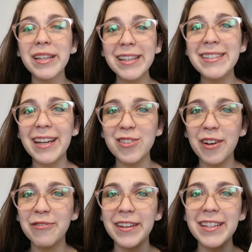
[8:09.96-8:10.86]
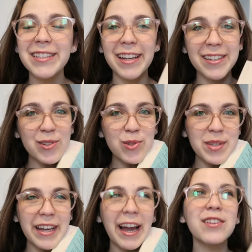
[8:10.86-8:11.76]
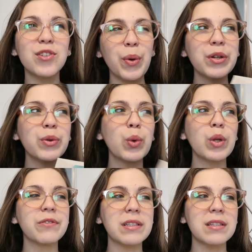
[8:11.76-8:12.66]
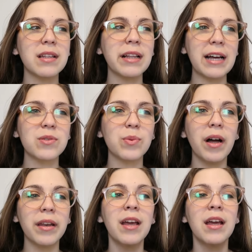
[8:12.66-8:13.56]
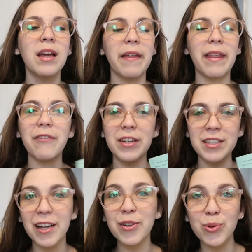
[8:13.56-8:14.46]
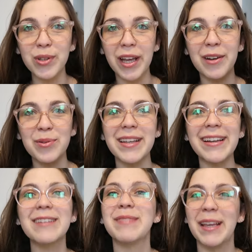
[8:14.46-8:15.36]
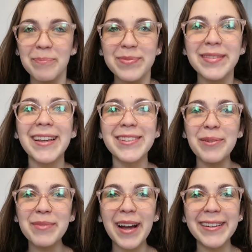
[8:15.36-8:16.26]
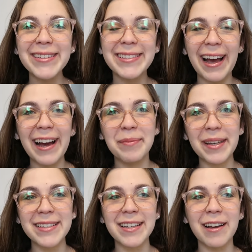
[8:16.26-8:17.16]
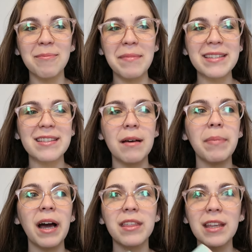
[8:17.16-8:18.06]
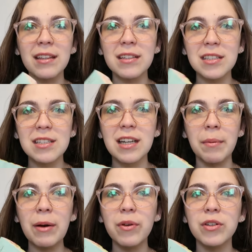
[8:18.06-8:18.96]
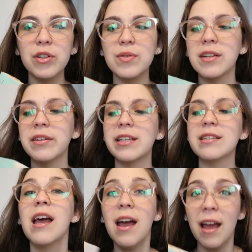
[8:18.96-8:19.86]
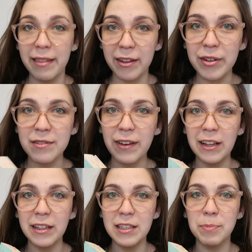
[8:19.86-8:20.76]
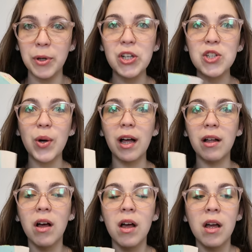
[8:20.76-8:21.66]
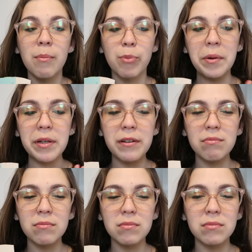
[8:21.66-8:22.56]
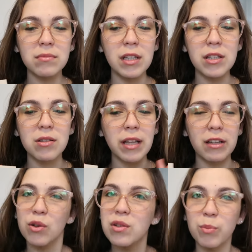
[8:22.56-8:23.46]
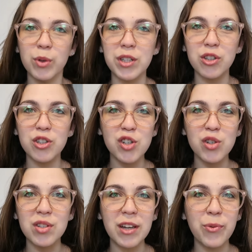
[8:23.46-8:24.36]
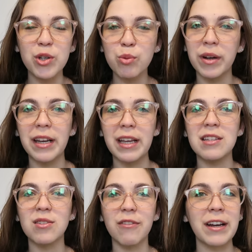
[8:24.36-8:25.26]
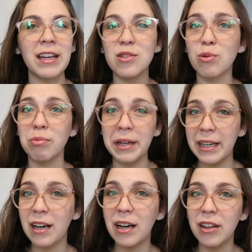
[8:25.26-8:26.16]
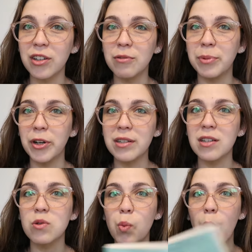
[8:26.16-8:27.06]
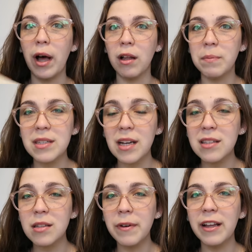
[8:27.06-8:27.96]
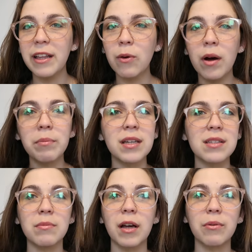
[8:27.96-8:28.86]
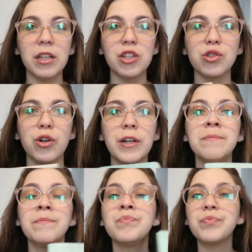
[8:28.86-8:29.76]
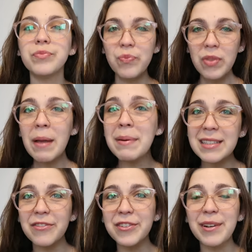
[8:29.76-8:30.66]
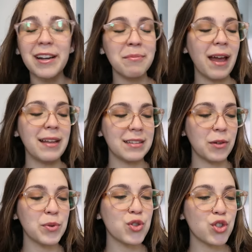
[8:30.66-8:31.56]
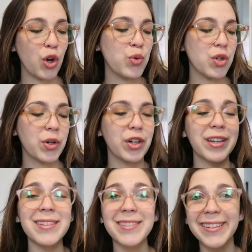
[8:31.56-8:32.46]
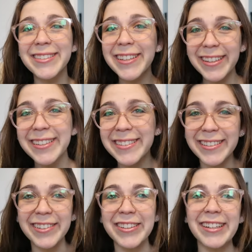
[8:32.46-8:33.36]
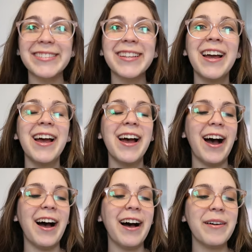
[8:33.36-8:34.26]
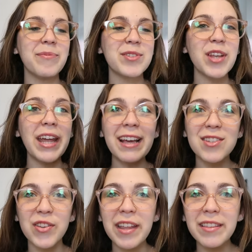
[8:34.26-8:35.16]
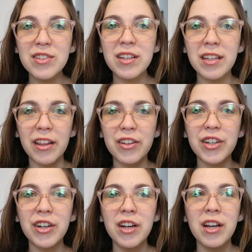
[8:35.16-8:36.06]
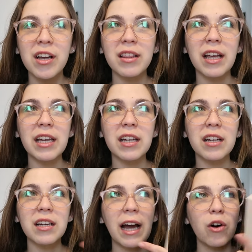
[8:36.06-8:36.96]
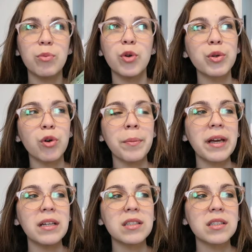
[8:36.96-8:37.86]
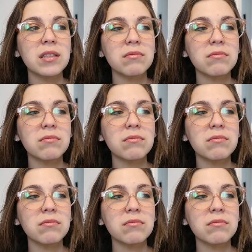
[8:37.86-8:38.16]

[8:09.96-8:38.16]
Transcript: really sad to have finished it because also I was like, I don't want to Google if this is the last one. And then I finished it, Googled it, and it was like, yep. So I'm kind of sad because I'll miss them, but I think she's coming out with a new series and there is Violet's book. So I'll probably need to like do some research to see which one it is, or if I need to read other books as well besides the Violet one, because I'm not really sure. But definitely recommend. It was so good and such a good series. And I saw that there's another like cowboy romance